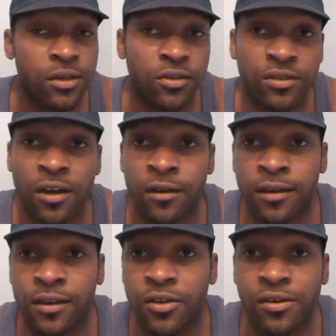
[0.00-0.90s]
you know,
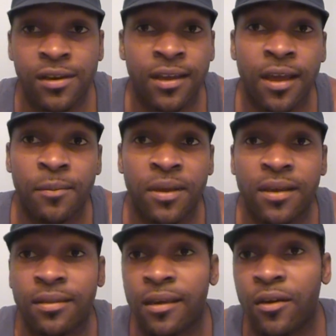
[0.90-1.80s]
talking, you look at
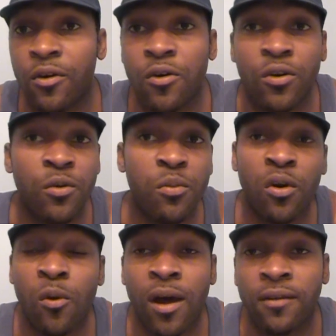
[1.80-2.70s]
me and think, oh, you're
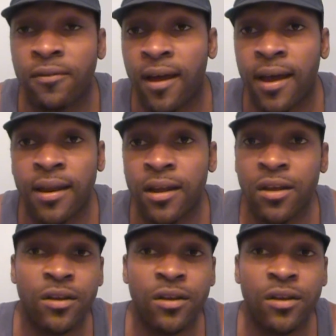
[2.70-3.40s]
more qualified